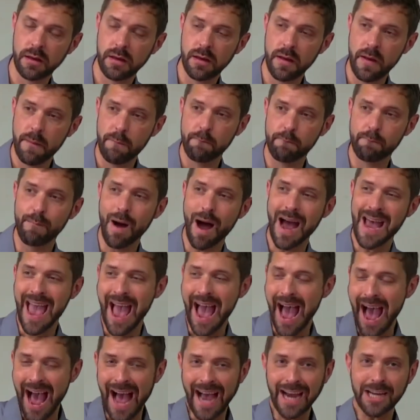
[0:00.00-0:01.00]
my
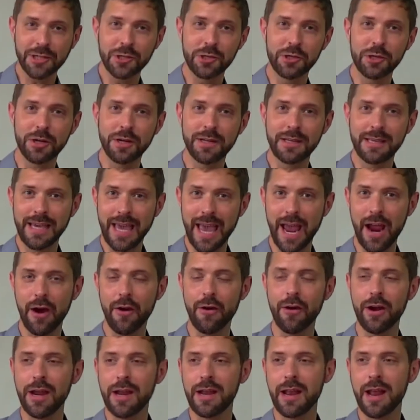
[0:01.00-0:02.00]
action
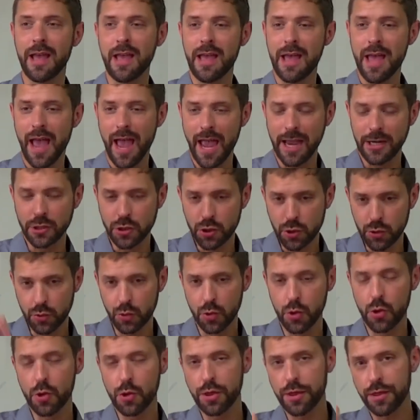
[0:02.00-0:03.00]
carried a
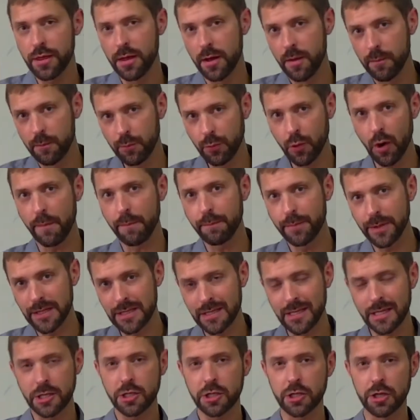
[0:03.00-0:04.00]
truth
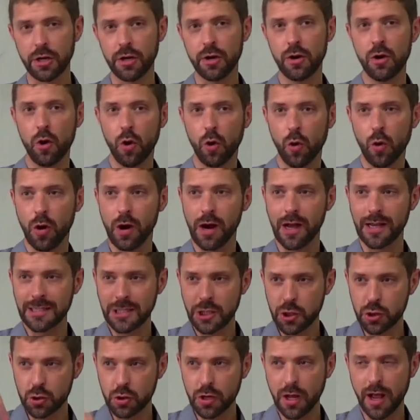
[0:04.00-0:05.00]
proposition or
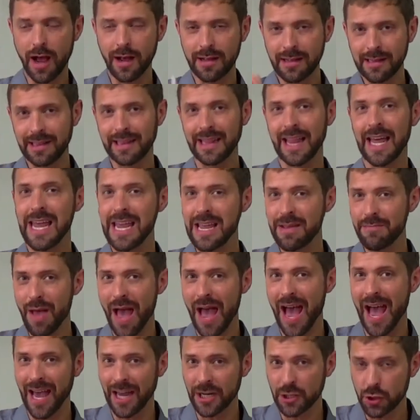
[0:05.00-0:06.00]
a claim
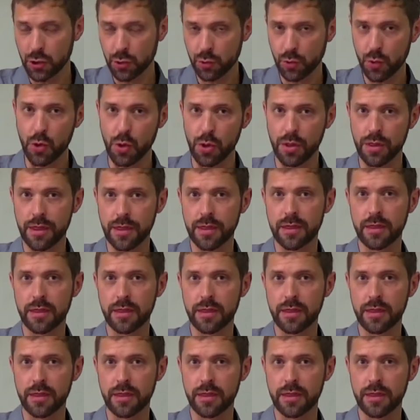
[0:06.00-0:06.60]
at truth.